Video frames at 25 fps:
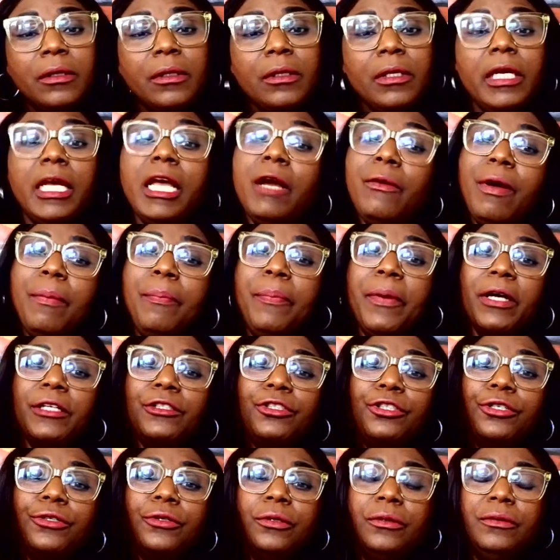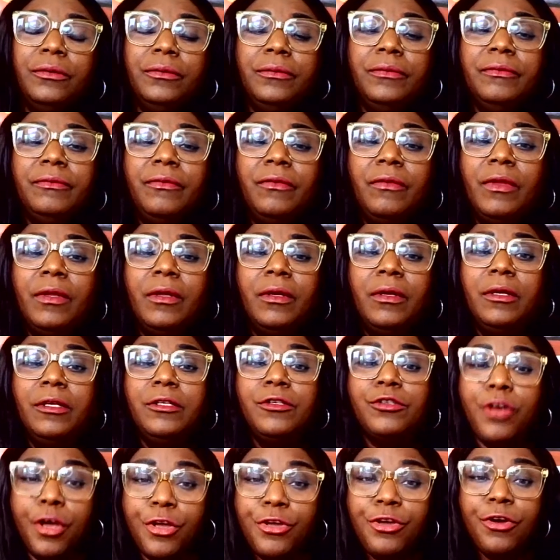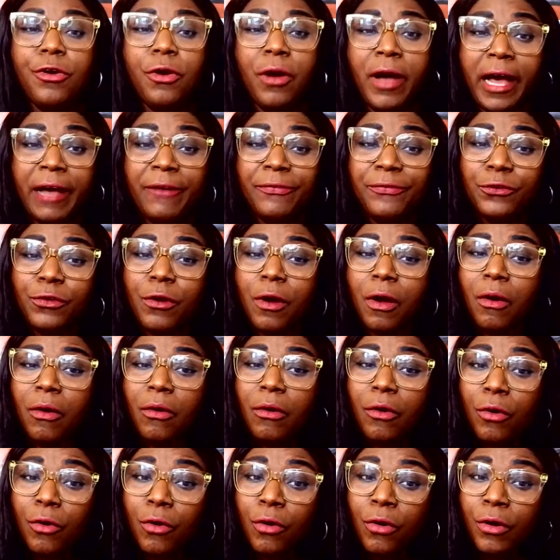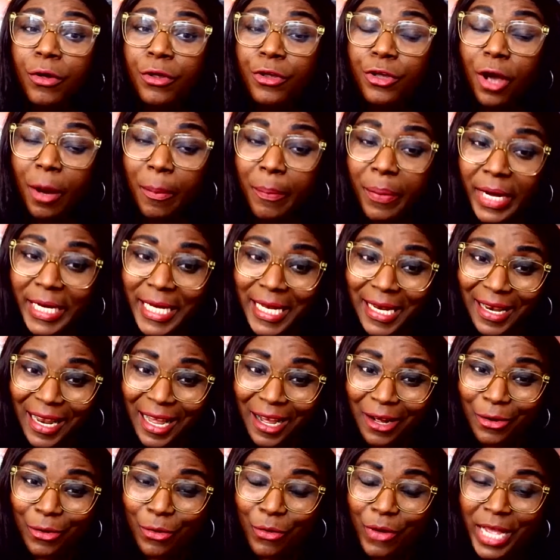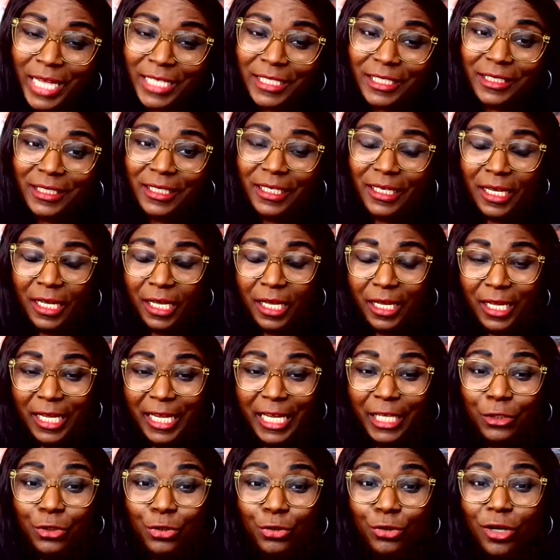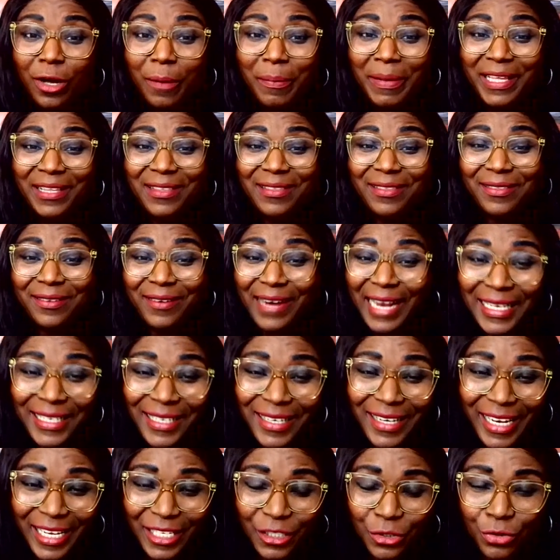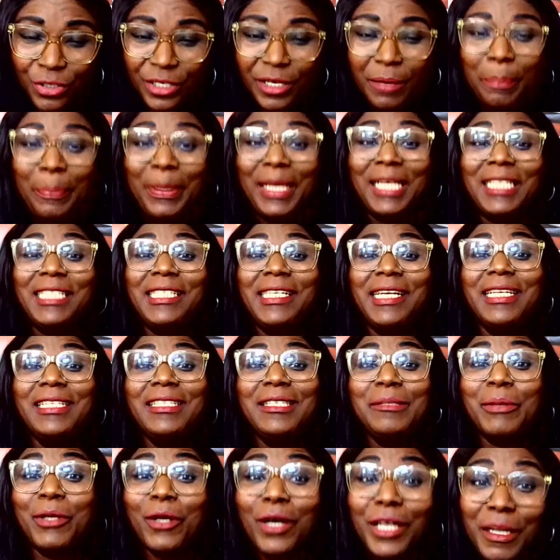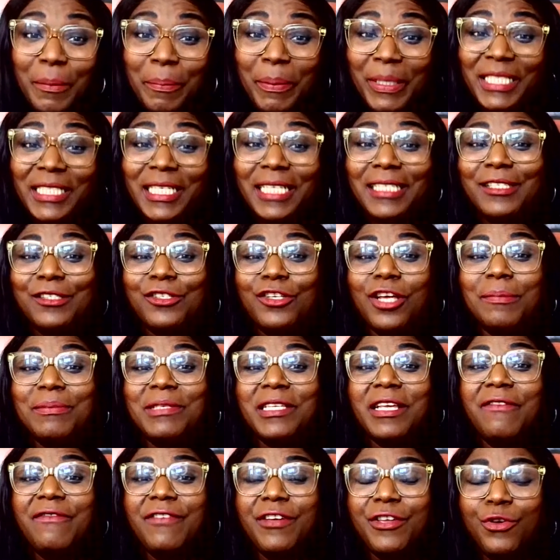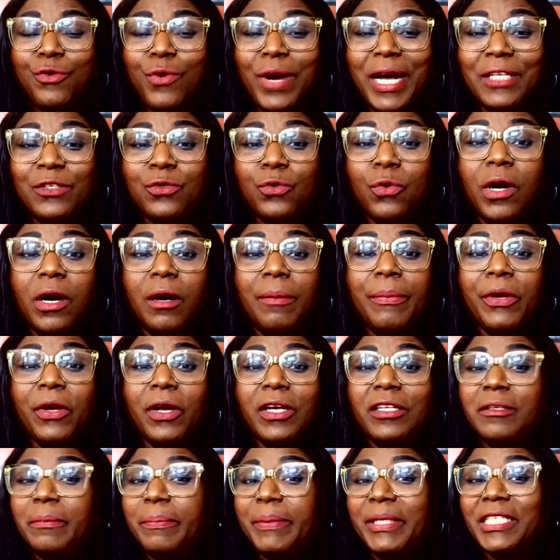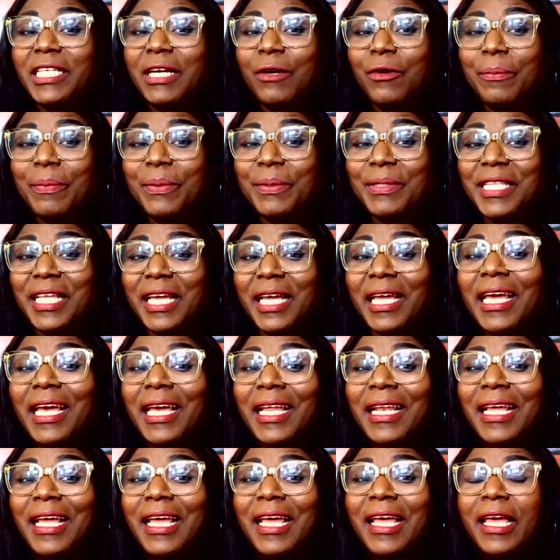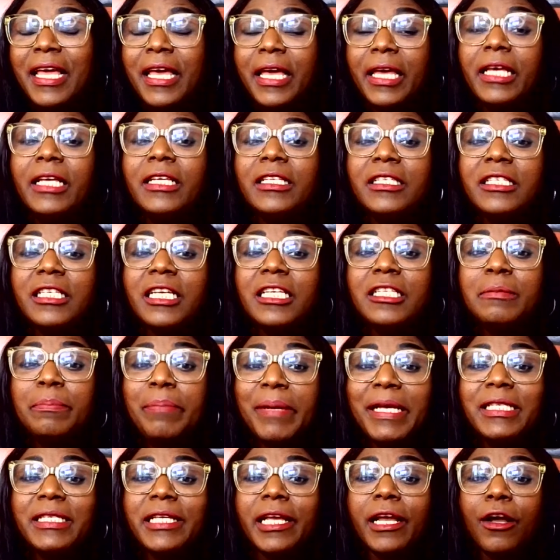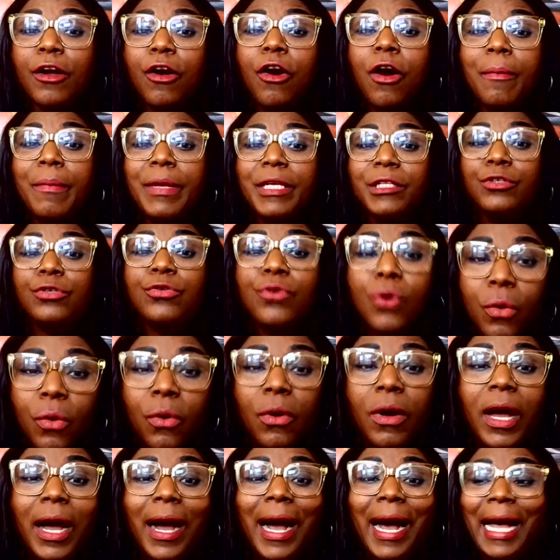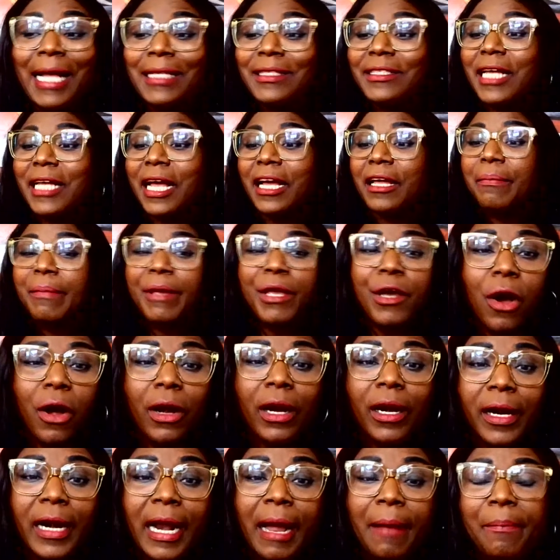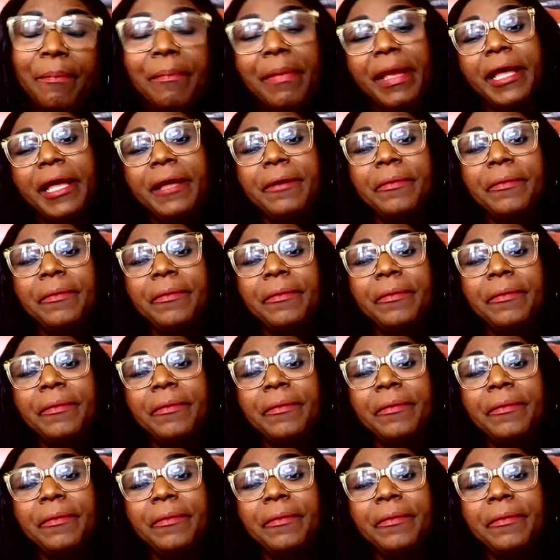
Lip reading: It will punch you. So you have to, your body language, it should not be threatening to the patient, because the patient is observing you as well, because the patient will be thinking, is this person coming to attack me or grab me?